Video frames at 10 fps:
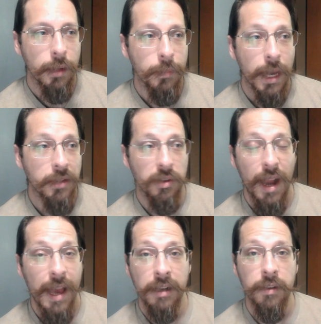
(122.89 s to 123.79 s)
and guys are
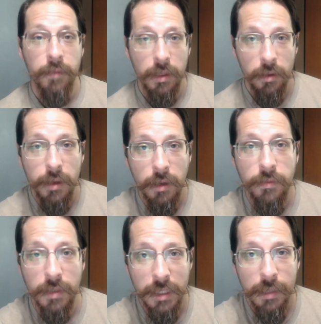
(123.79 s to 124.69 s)
actively looking
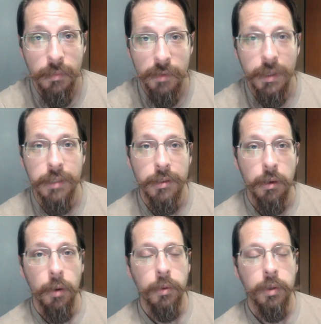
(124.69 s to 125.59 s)
for Teams events to
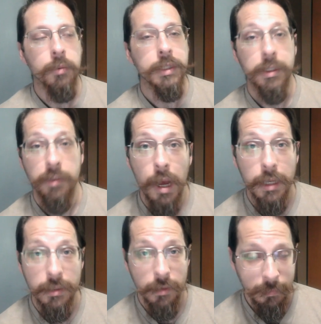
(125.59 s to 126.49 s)
go to, which is
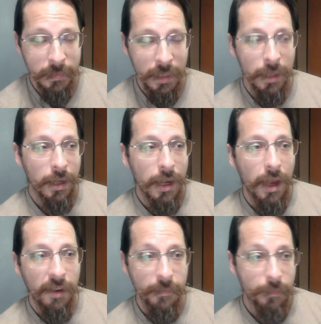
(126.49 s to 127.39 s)
awesome
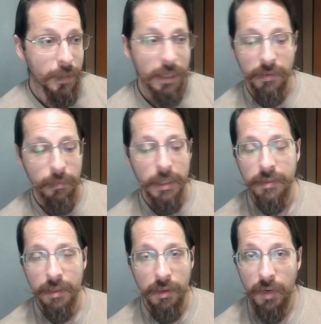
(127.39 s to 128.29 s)
uh, because it
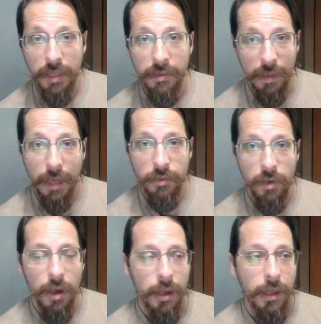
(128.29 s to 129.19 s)
means that there is that
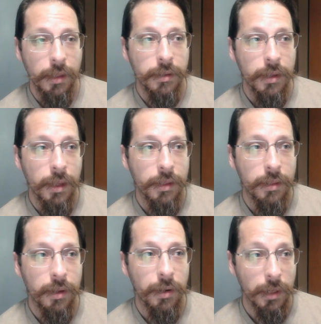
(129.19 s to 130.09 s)
draw and and
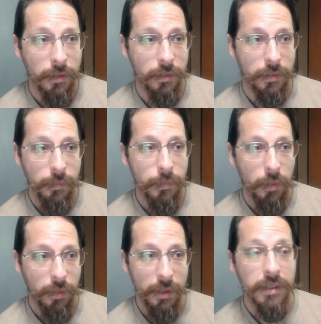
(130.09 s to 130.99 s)
that there is
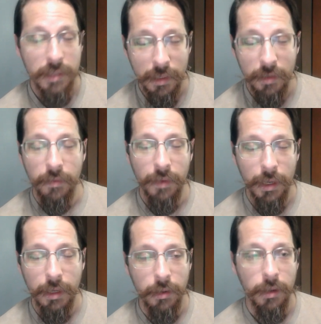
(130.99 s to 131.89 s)
both incentive
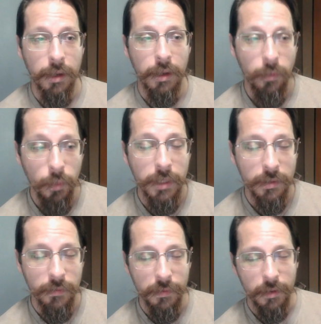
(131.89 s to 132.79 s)
and uh,
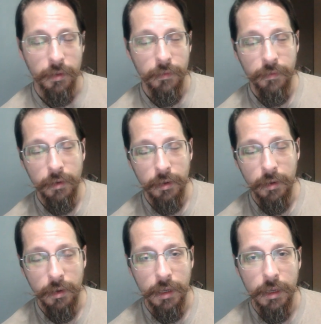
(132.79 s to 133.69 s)
reason for
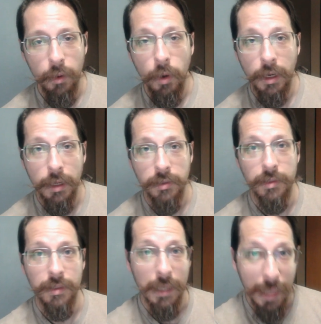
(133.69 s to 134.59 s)
for uh,
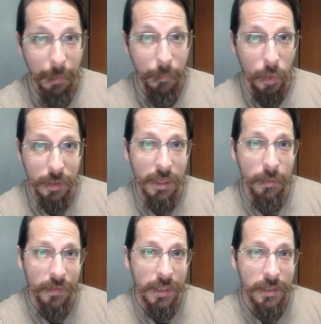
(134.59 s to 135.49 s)
organizers to get more team
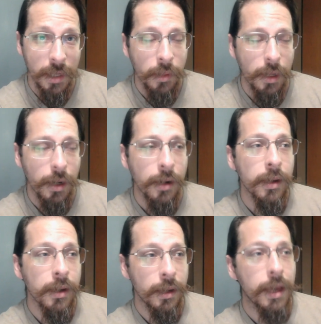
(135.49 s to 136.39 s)
events out there.
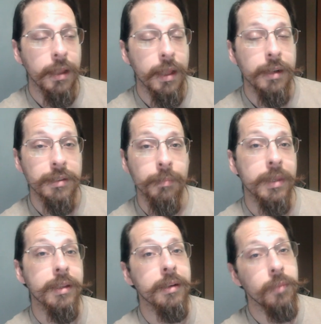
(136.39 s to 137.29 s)
And that is
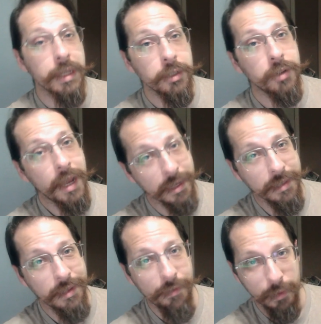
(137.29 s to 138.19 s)
something that we at
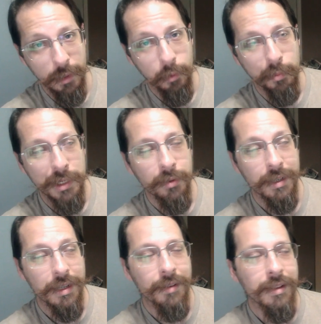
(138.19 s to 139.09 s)
Trident definitely will be
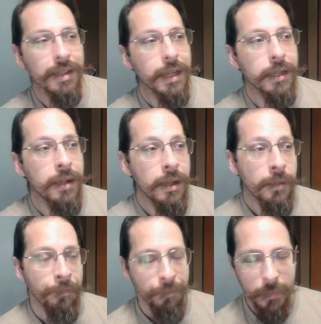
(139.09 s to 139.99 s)
doing down the line.
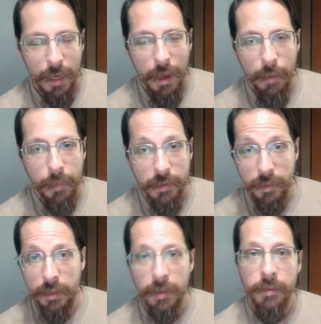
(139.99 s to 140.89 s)
Uh, but
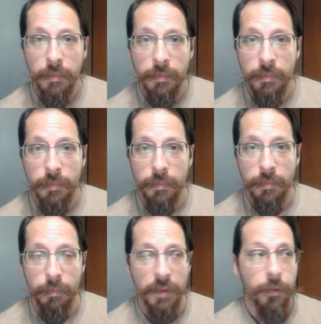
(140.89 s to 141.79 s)
to,
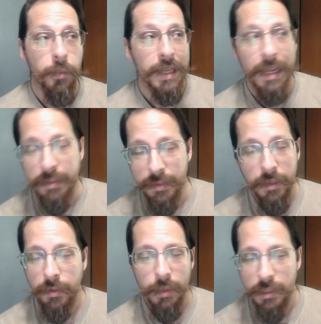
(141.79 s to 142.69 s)
before we get you
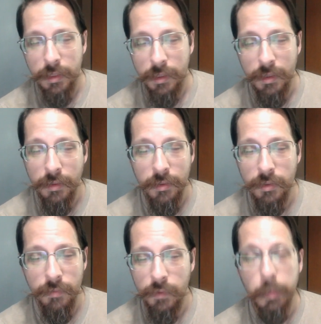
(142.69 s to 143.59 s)
know
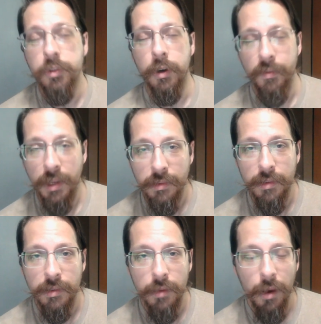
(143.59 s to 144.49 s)
into future
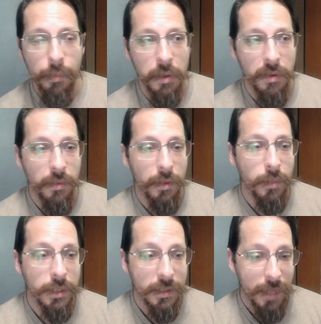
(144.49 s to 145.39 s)
events, let's talk about this one
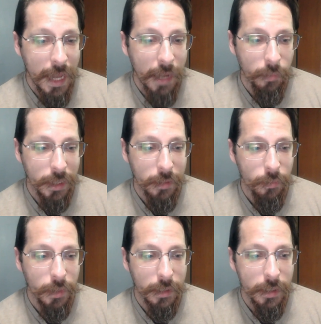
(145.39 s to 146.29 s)
we just had. We
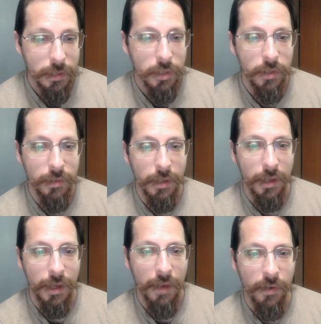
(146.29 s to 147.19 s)
we did just
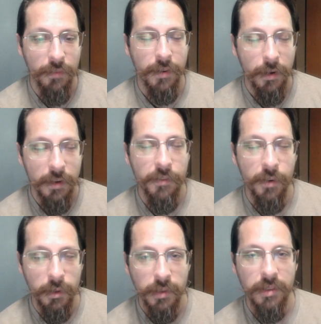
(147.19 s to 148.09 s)
uh, have our very
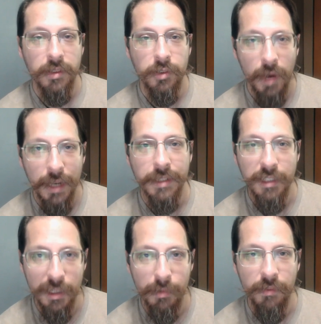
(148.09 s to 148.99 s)
first
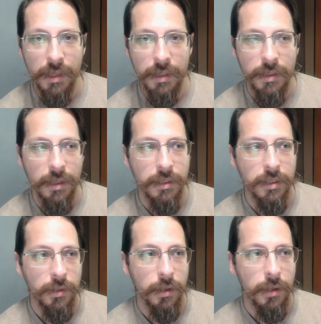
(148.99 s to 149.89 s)
Trident team event uh,
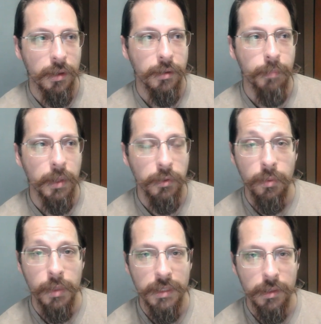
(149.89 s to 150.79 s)
just uh, about
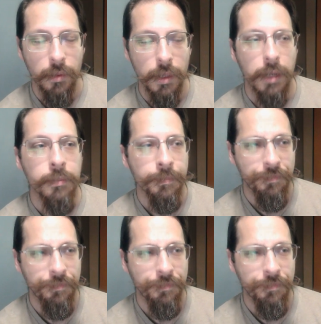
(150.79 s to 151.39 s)
two weeks ago now.